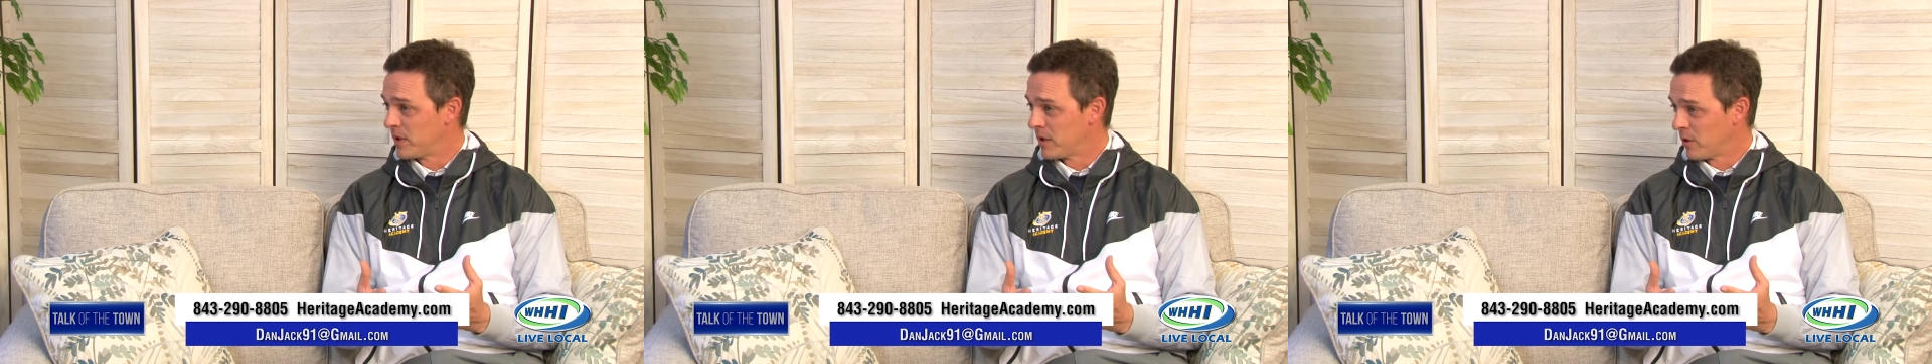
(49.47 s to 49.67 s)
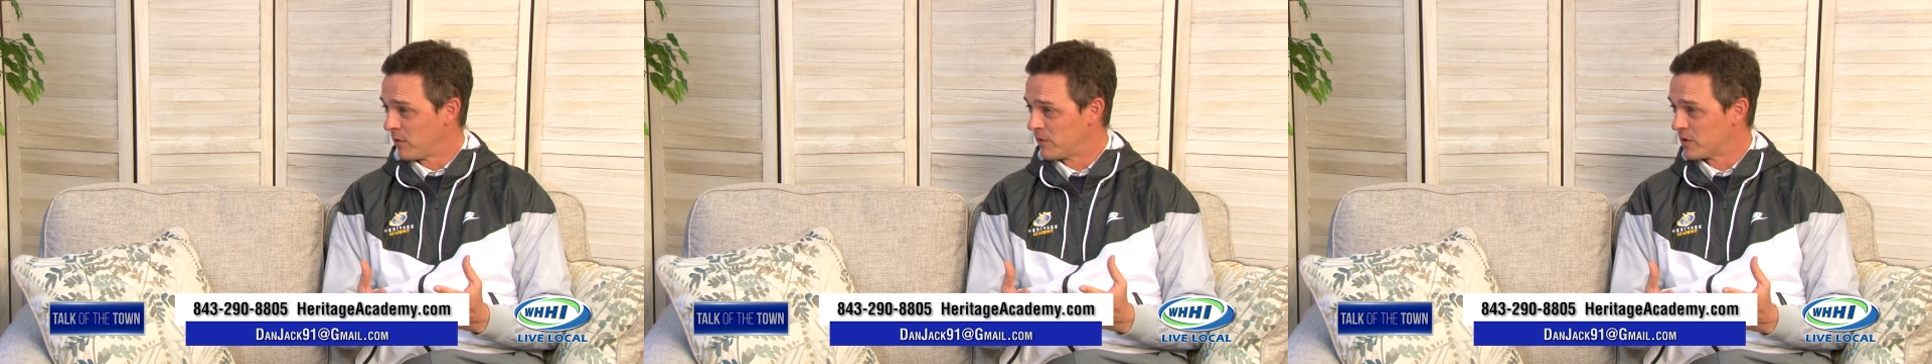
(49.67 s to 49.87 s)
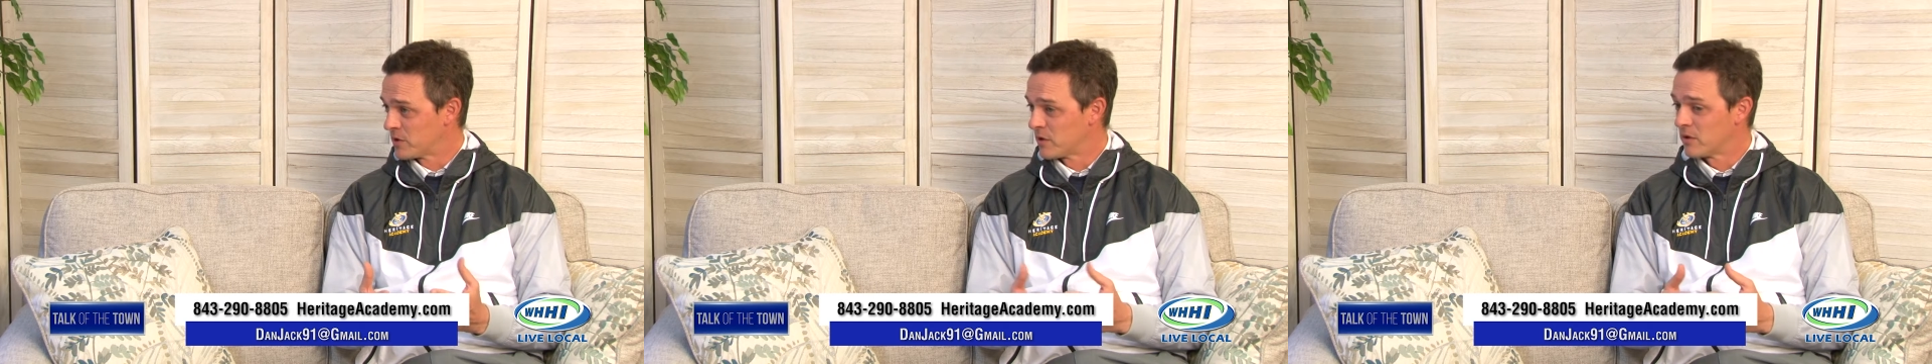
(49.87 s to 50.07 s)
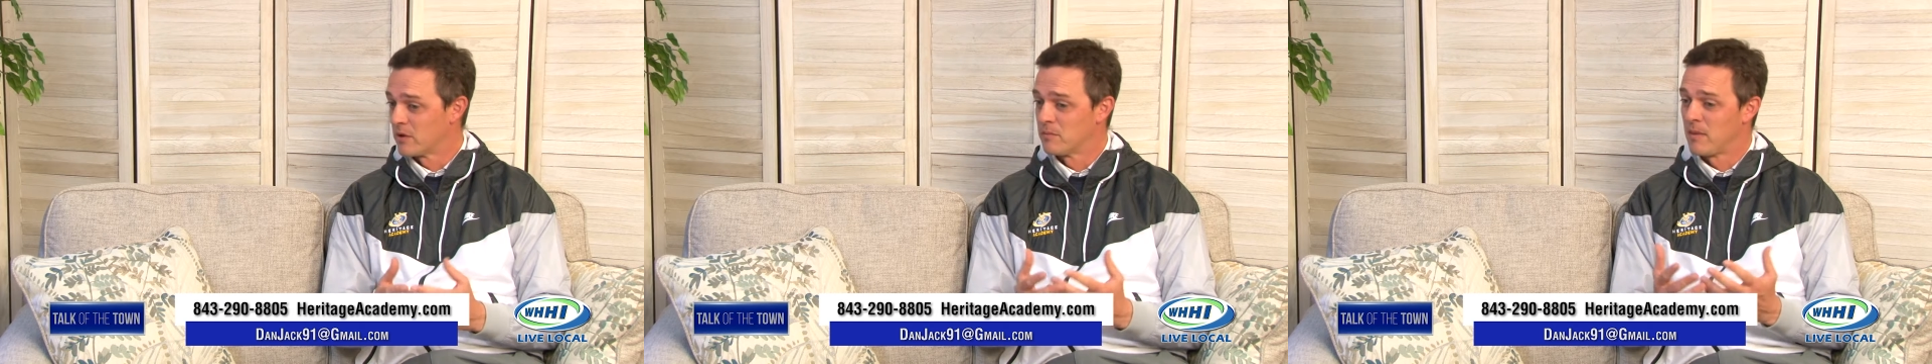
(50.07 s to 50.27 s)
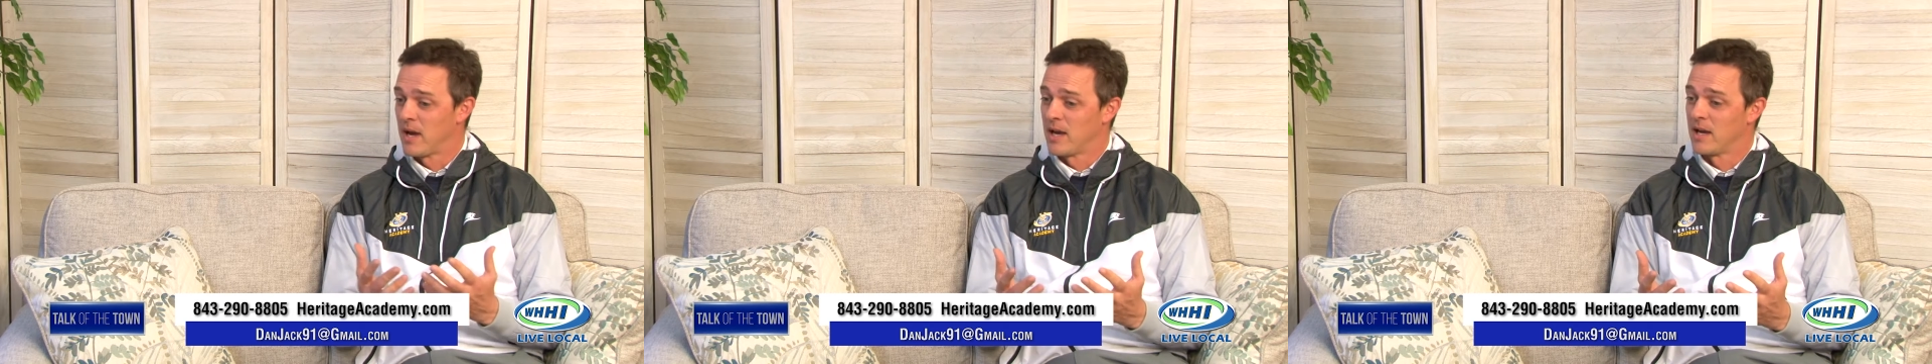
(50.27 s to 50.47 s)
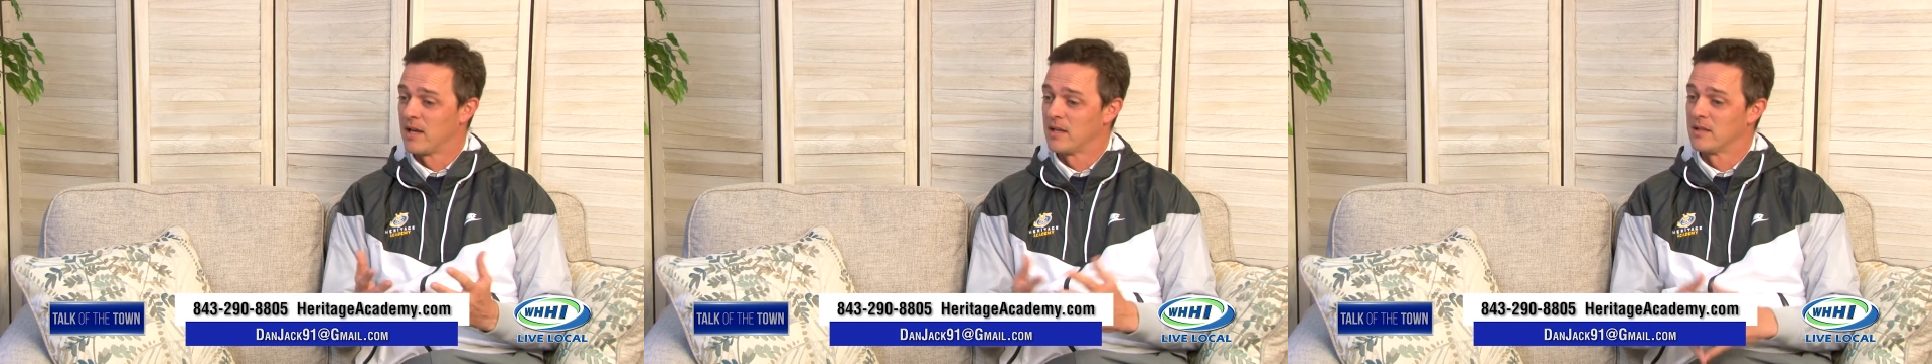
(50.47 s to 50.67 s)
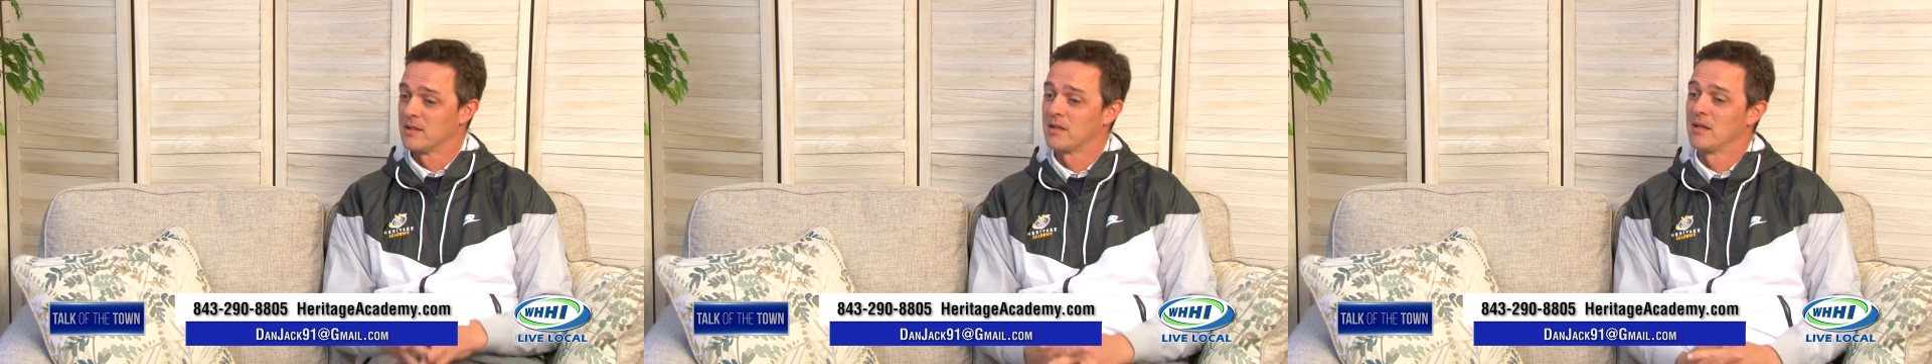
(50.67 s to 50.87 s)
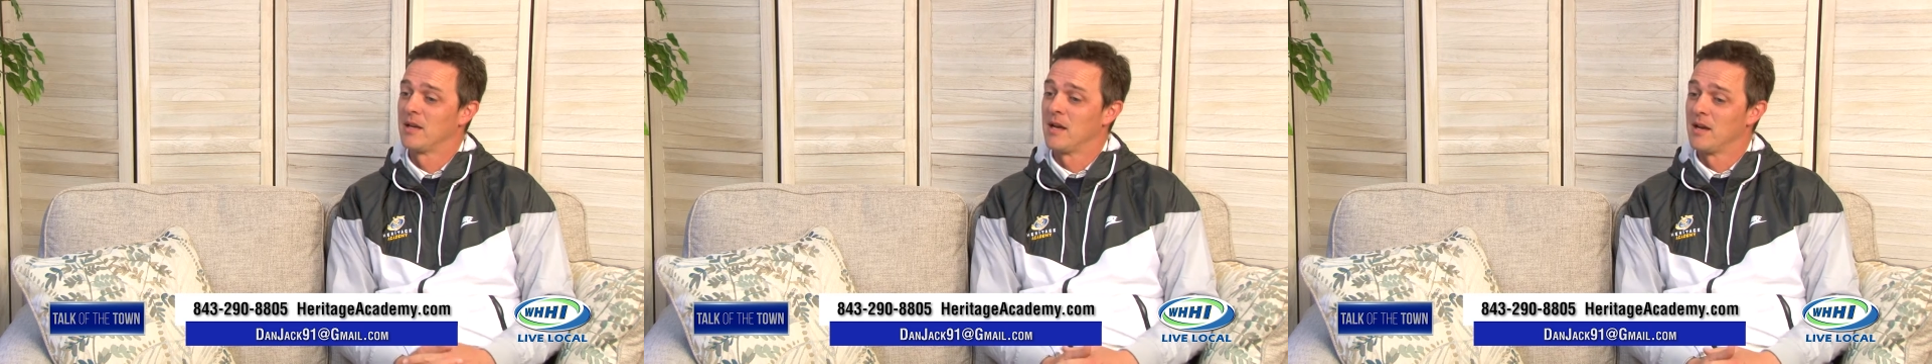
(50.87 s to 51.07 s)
being offered to them and